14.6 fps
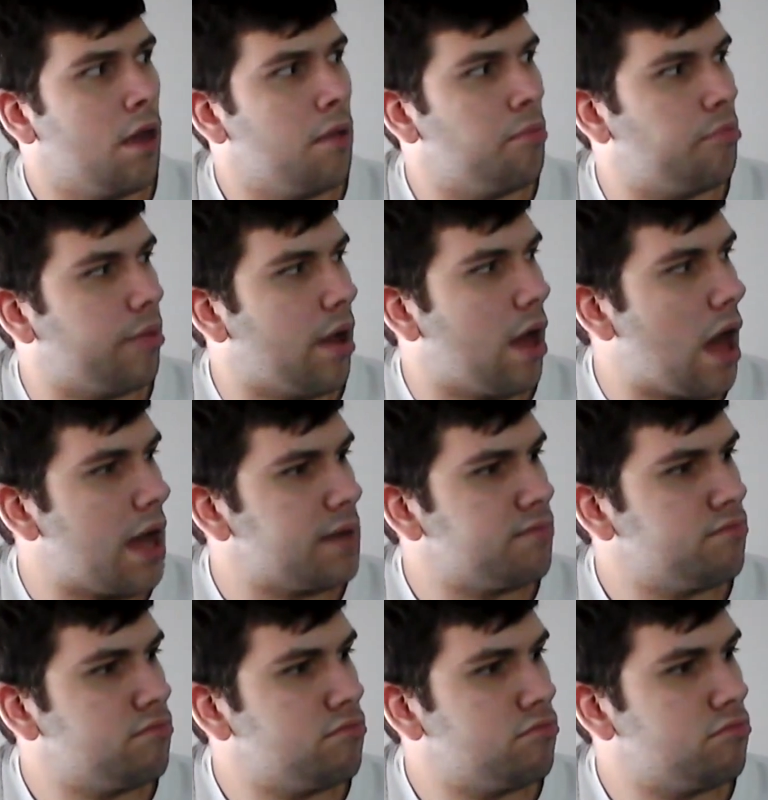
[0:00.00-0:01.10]
But
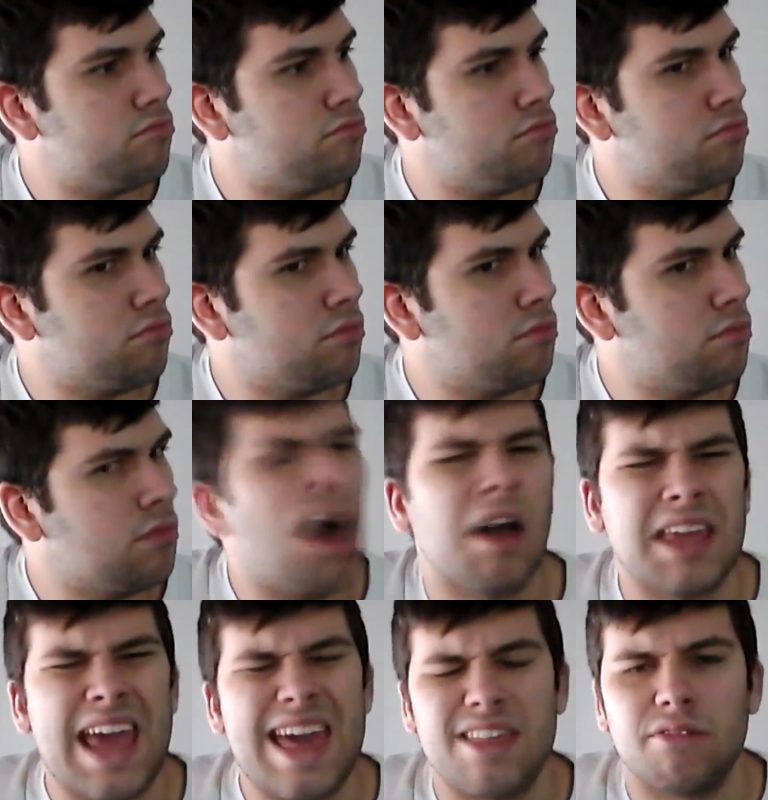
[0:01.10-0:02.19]

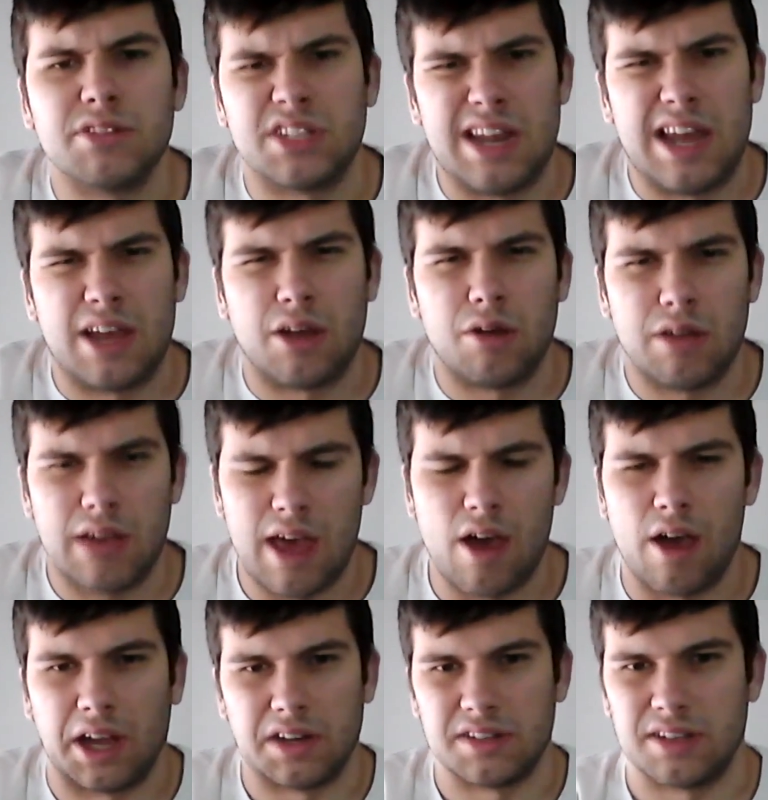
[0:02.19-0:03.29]
oh yeah, there is an echo, yeah,
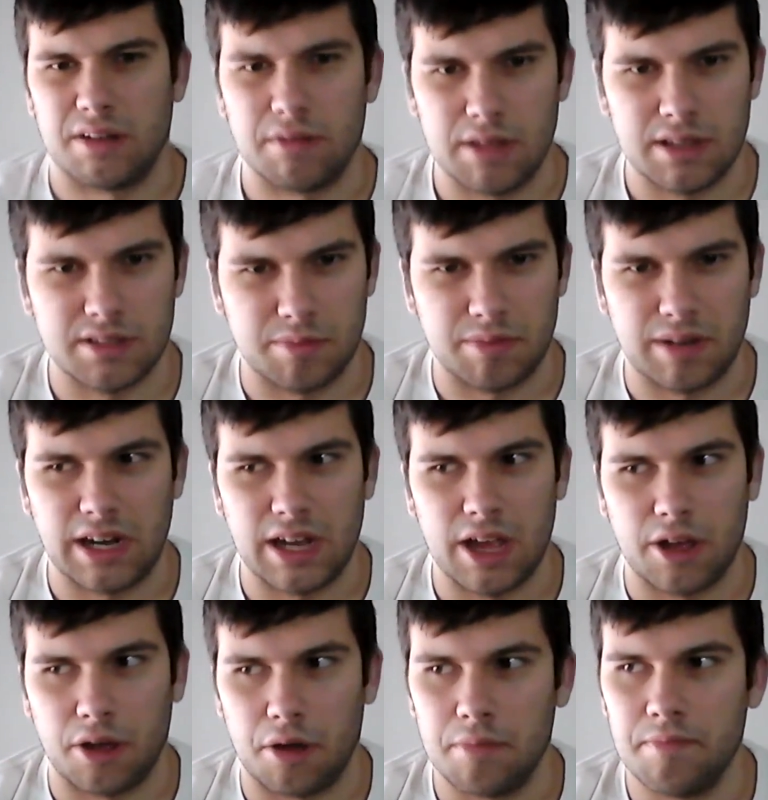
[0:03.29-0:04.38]
I can tell there's a bloody
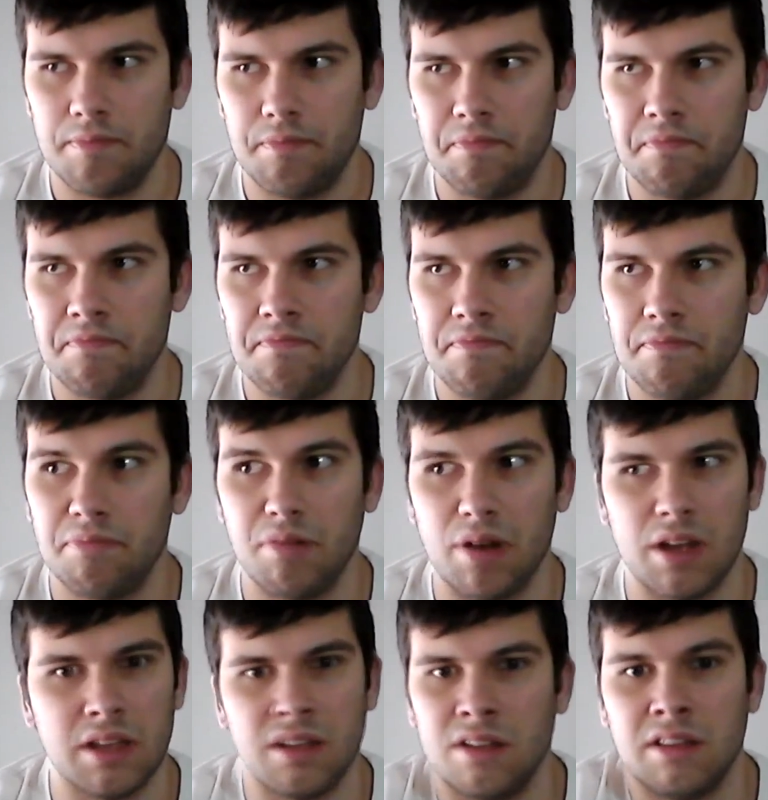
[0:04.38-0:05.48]
echo.
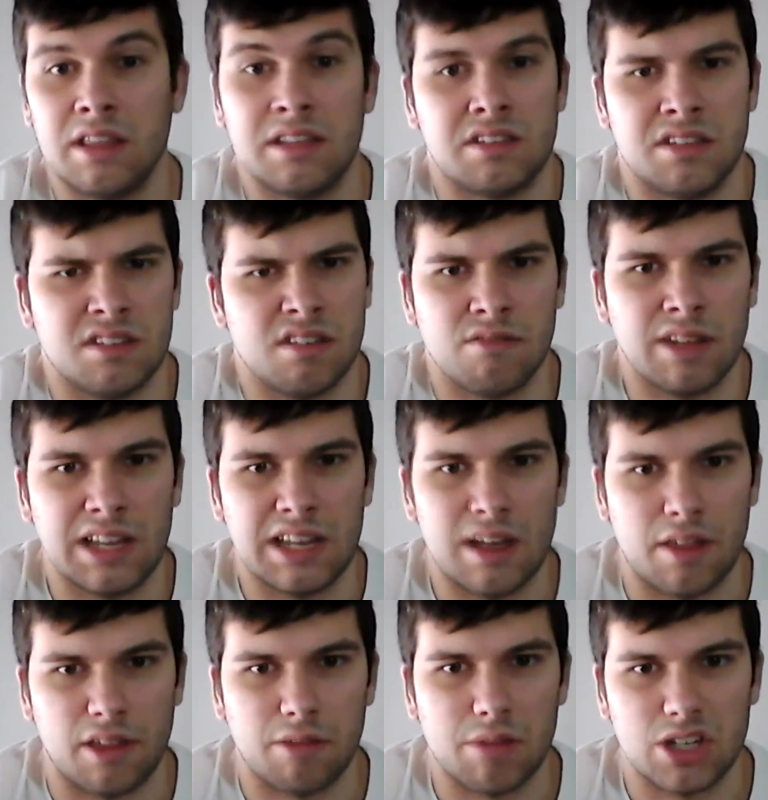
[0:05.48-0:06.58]
But there's really
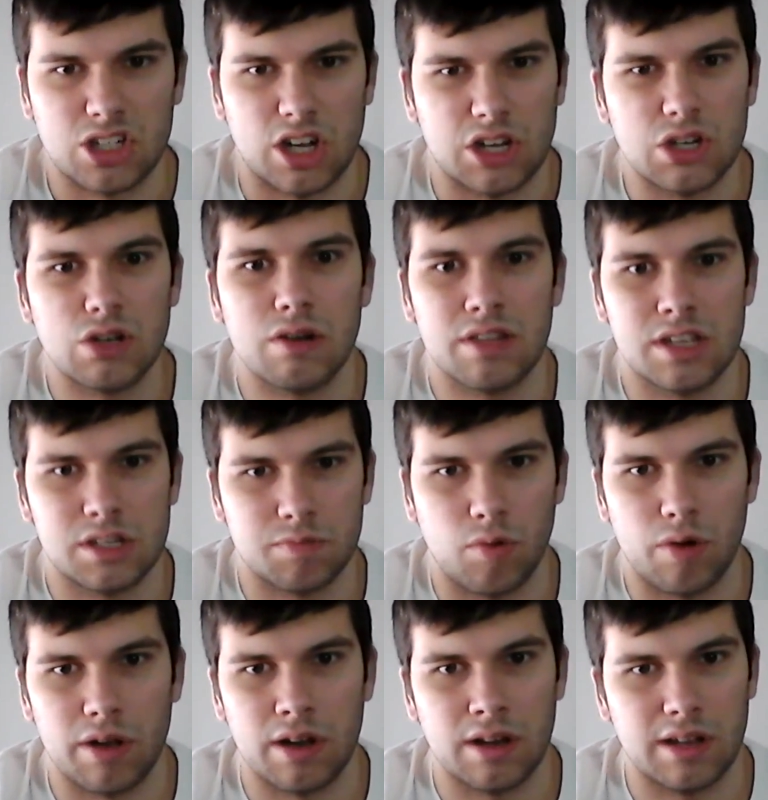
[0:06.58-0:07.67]
nothing much I can do at this
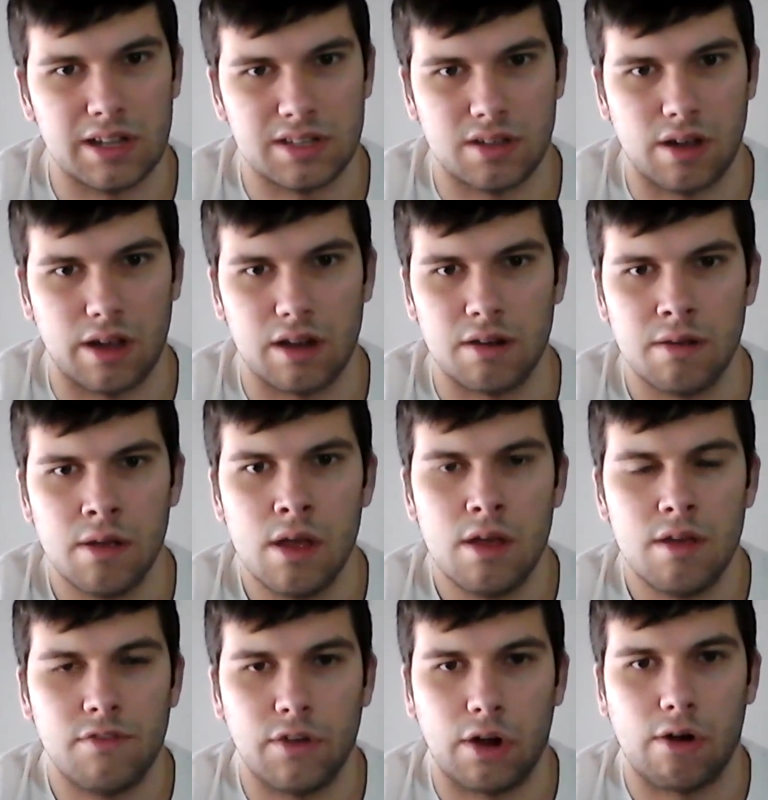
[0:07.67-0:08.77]
point unless I can
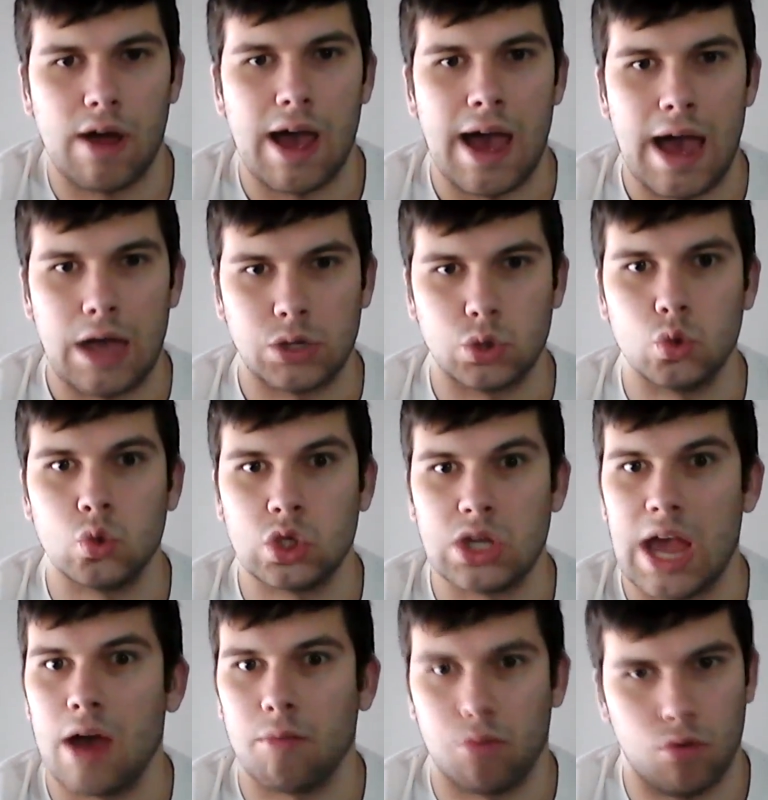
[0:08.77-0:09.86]
figure out how to
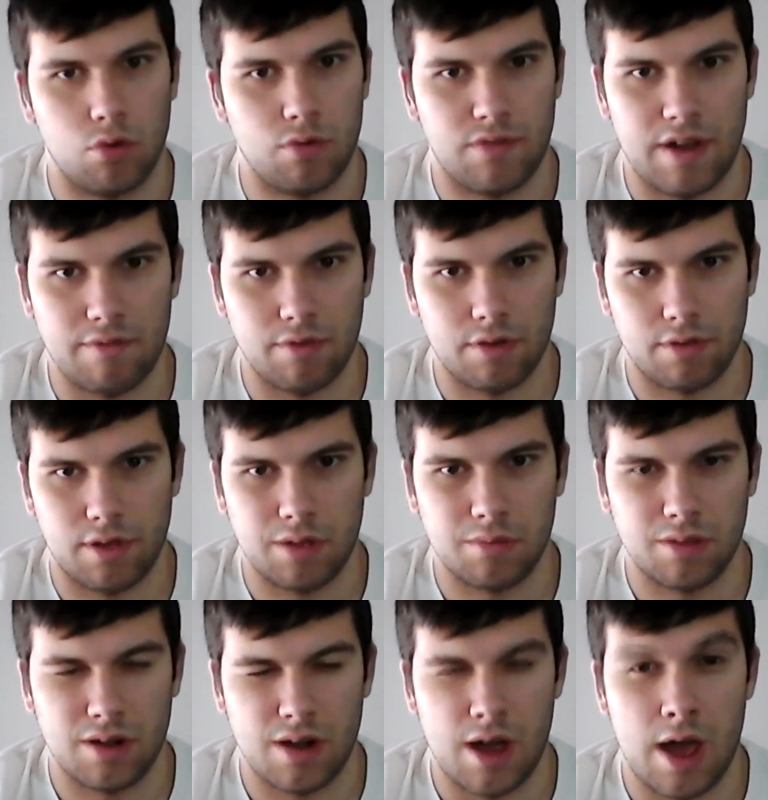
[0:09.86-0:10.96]
soundproof everything,
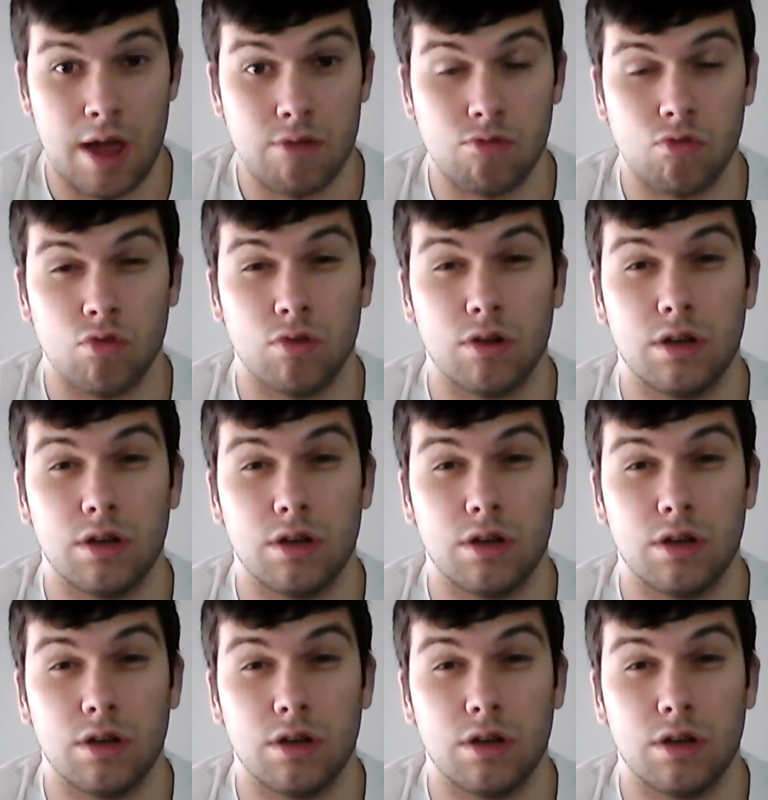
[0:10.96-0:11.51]
but I don't